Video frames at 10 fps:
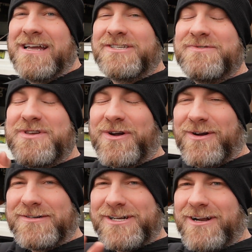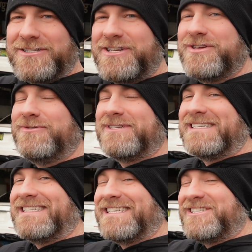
to Eurocharged Houston